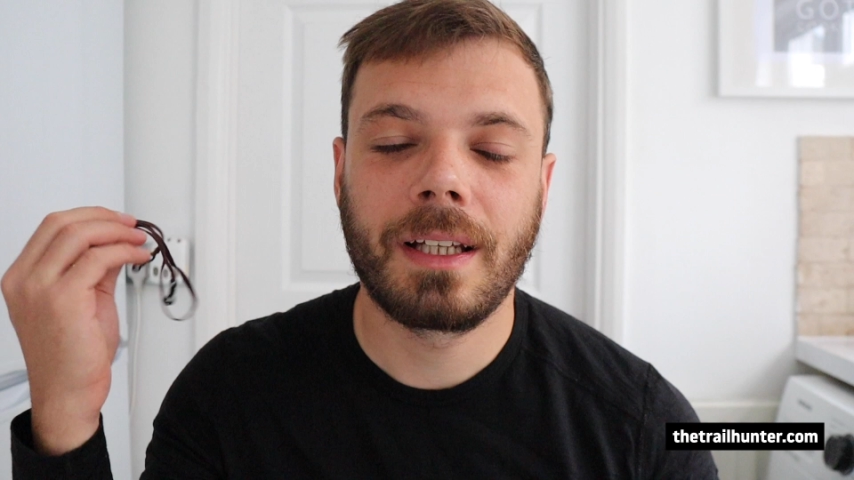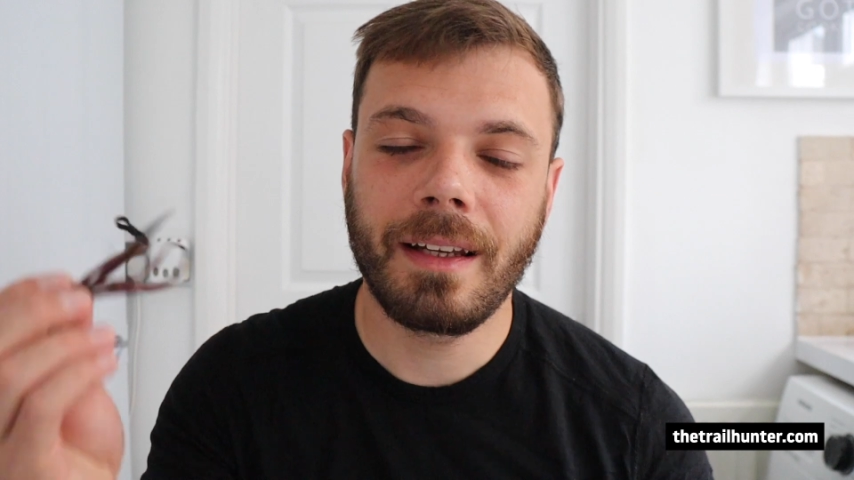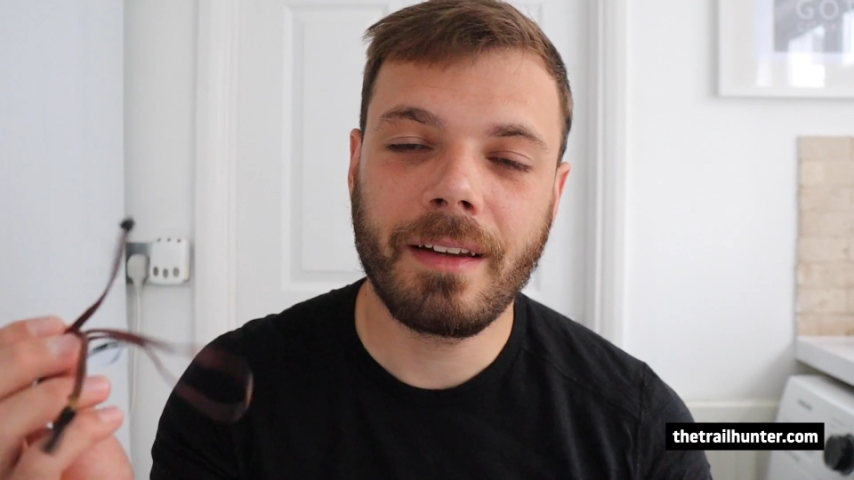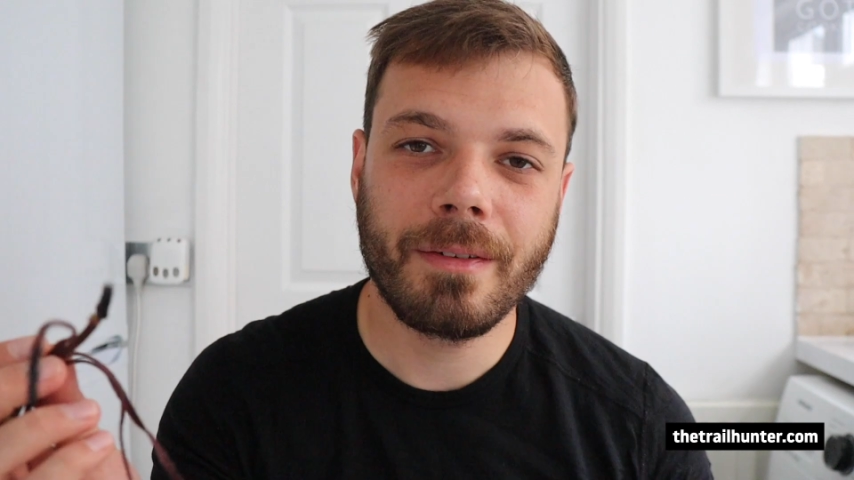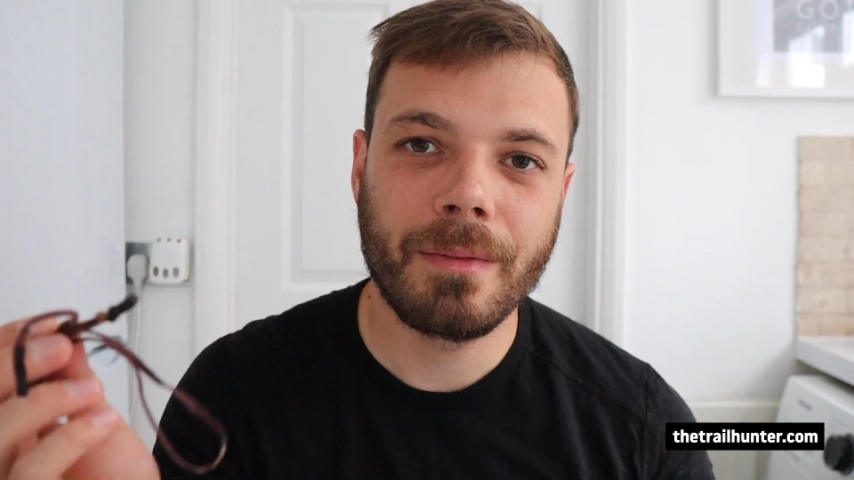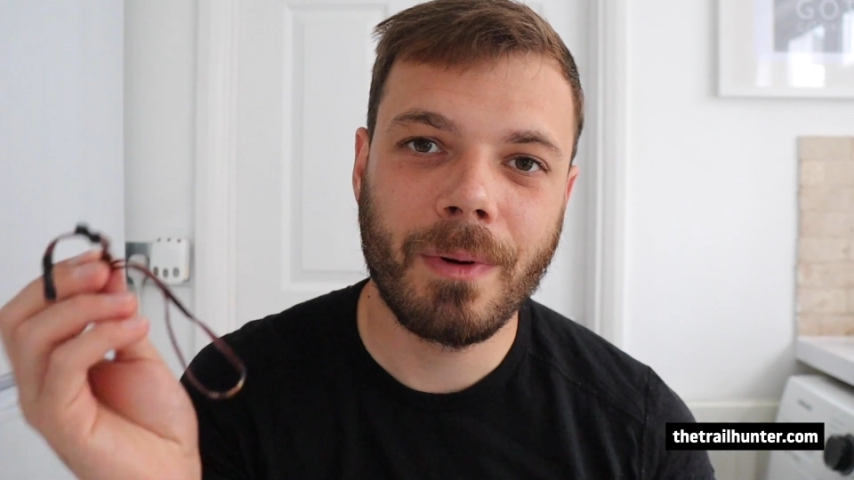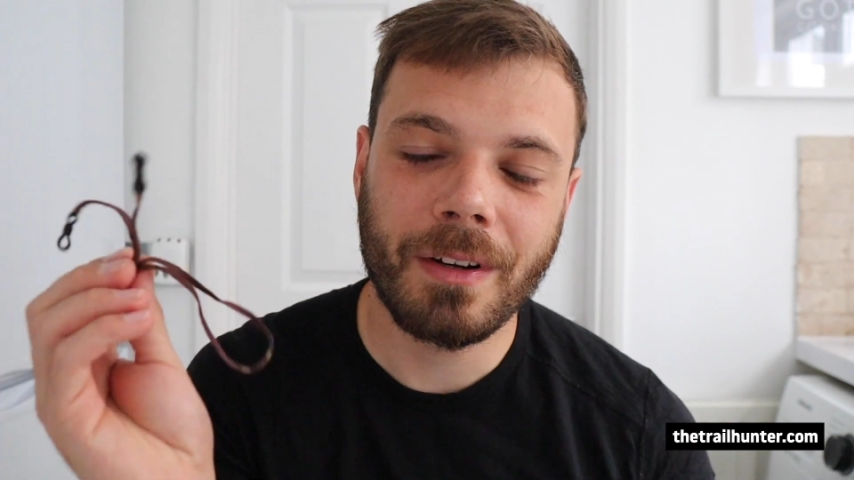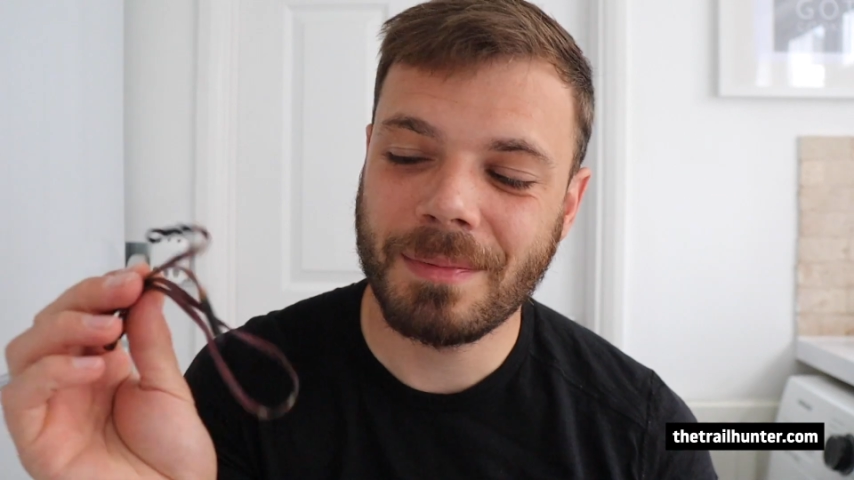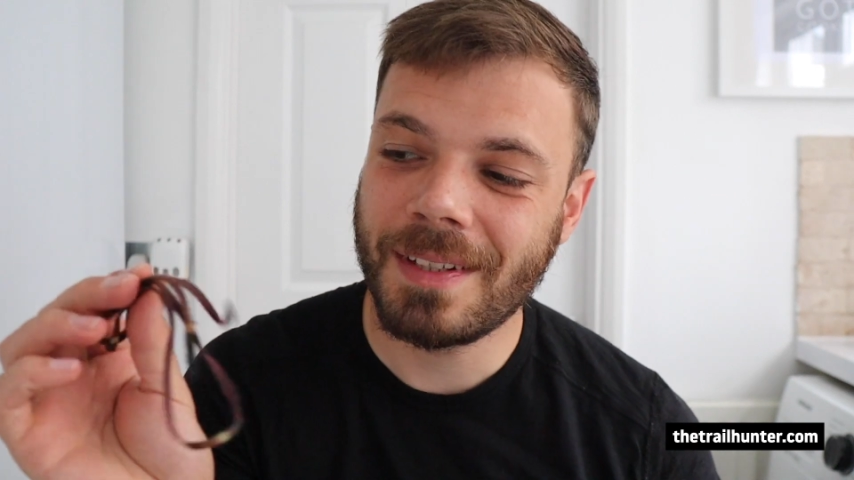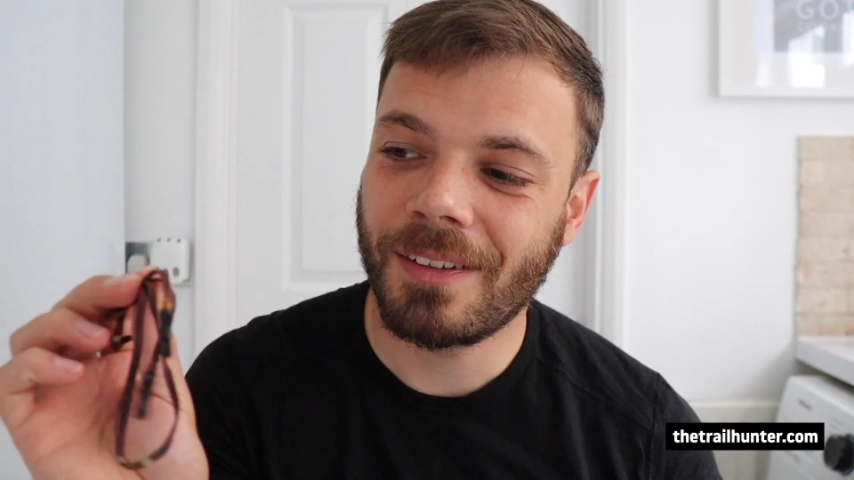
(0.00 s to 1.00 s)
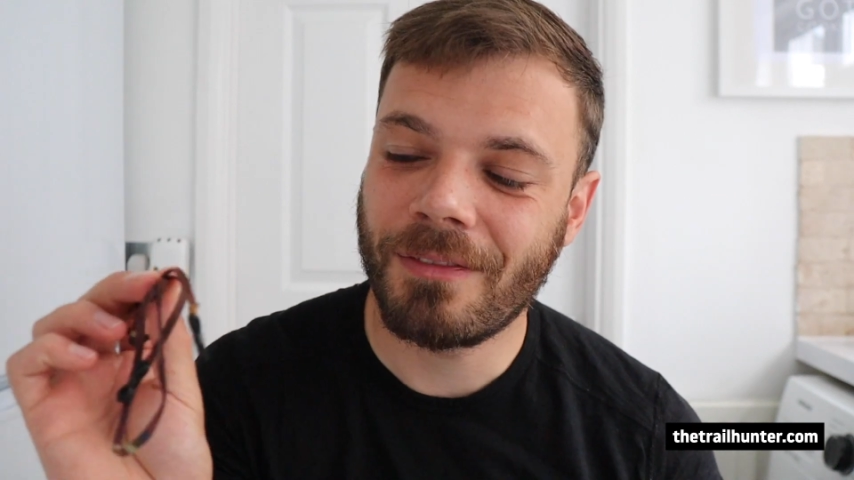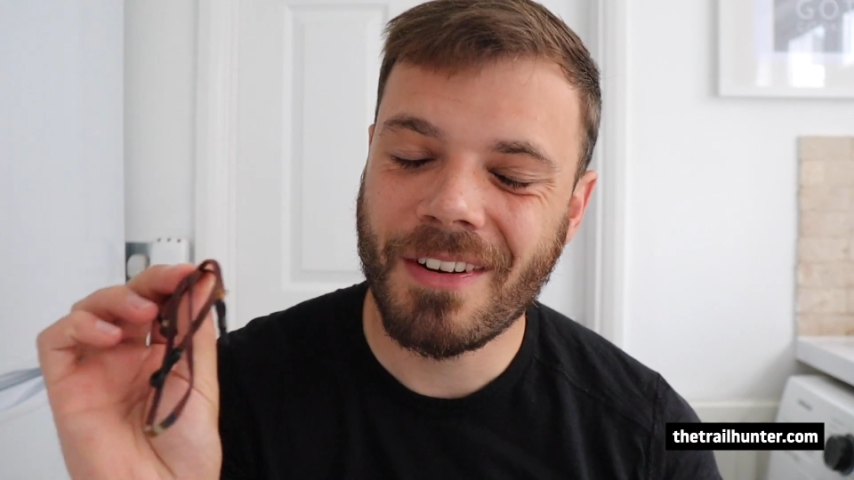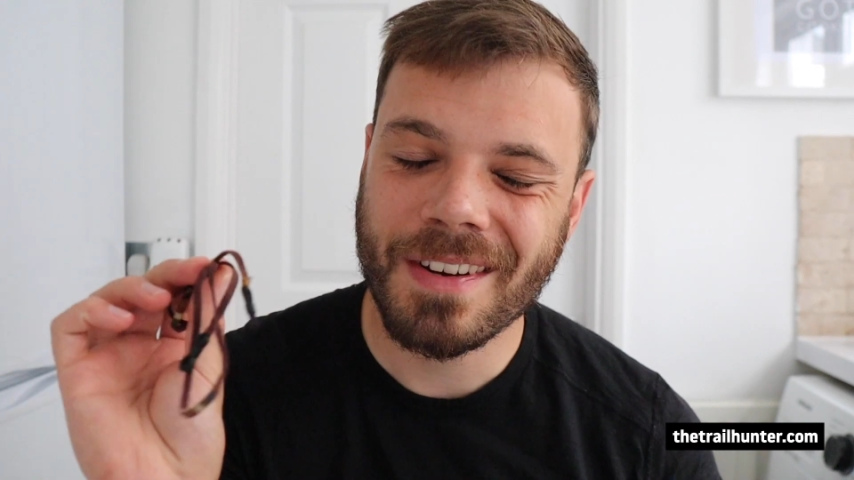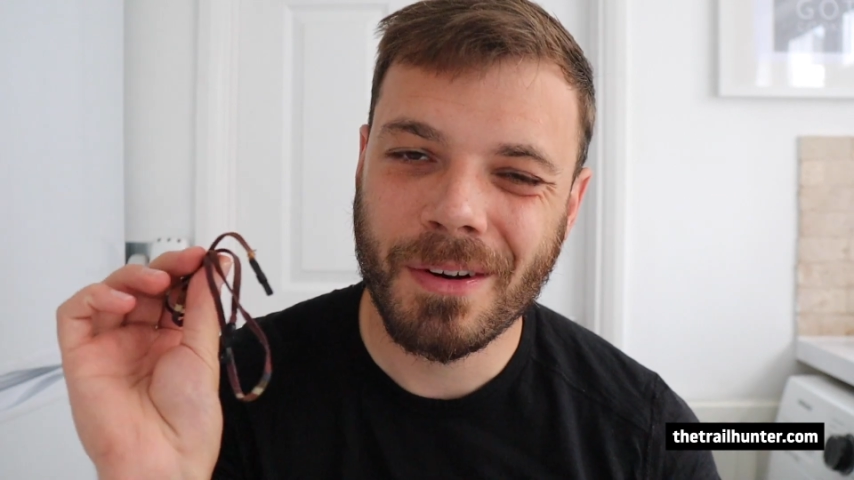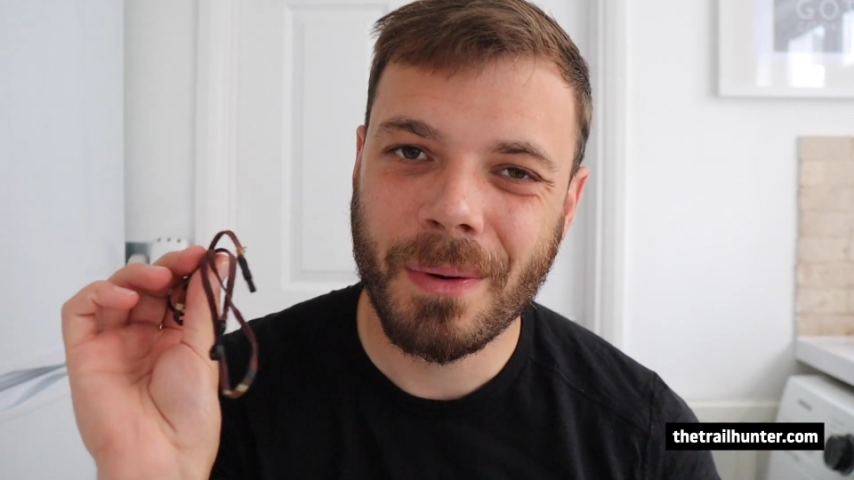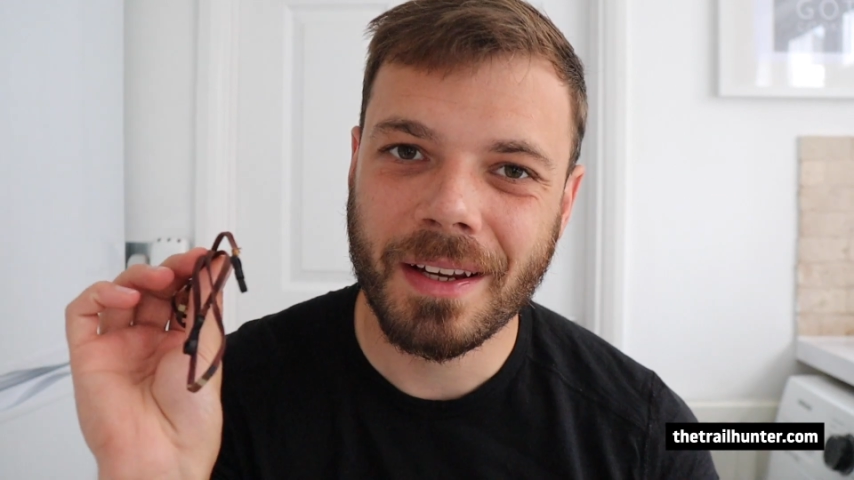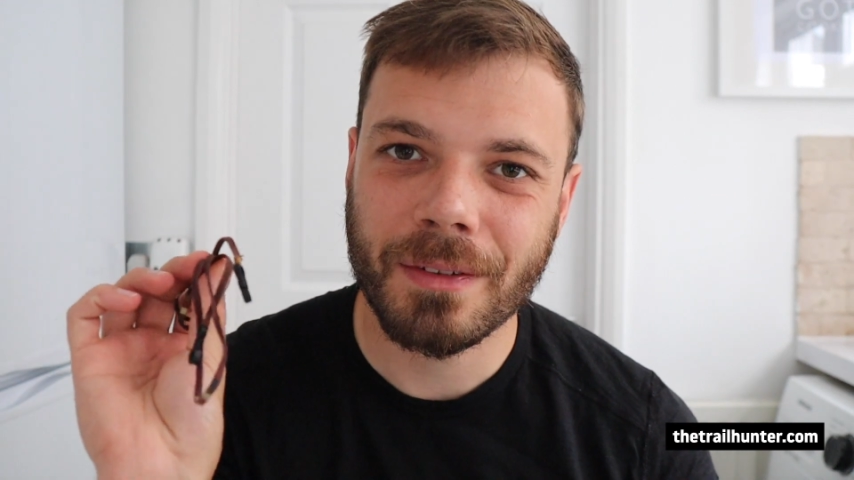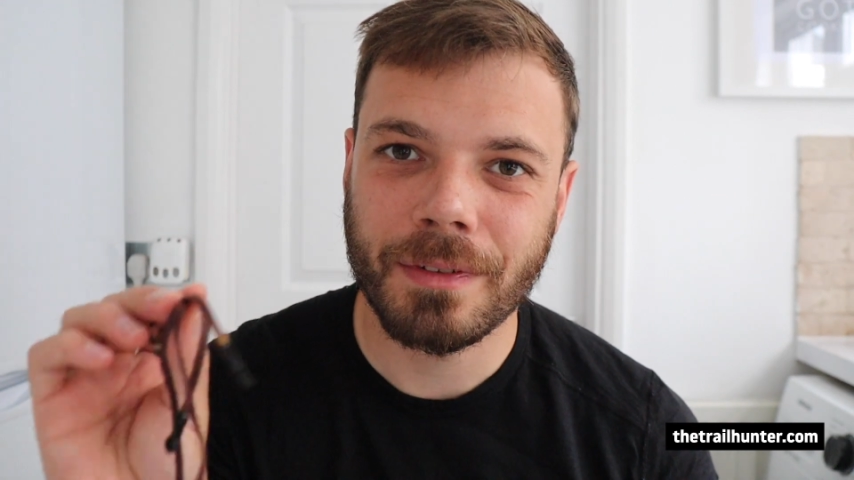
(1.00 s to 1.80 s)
Hello, welcome to this very quick